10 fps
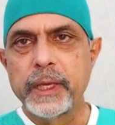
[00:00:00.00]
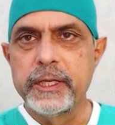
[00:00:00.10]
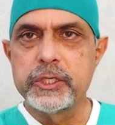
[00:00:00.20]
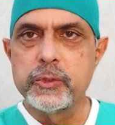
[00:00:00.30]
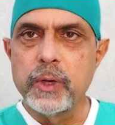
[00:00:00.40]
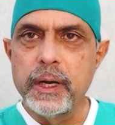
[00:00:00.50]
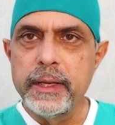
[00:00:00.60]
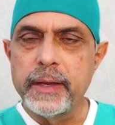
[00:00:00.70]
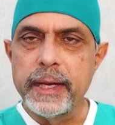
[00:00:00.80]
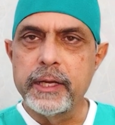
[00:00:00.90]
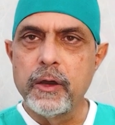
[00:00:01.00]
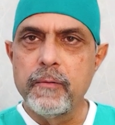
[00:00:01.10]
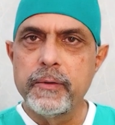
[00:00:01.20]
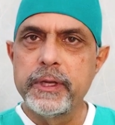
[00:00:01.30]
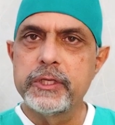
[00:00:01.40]
It is too early right
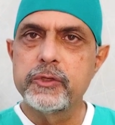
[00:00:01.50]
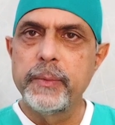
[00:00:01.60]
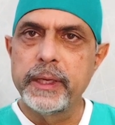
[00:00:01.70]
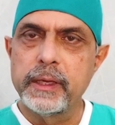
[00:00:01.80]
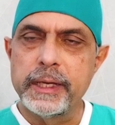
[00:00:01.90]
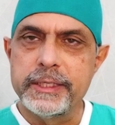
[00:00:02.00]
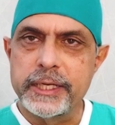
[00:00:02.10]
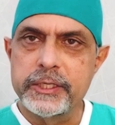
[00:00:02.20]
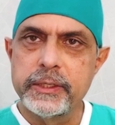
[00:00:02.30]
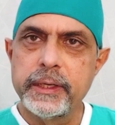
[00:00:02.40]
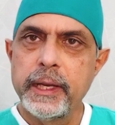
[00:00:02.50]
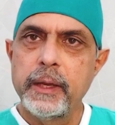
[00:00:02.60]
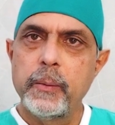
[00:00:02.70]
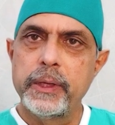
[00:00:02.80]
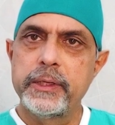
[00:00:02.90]
now for us to make a conjecture
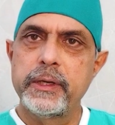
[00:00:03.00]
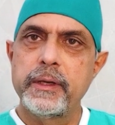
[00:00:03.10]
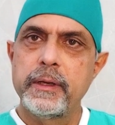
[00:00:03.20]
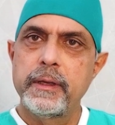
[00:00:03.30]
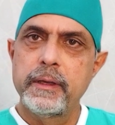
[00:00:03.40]
whether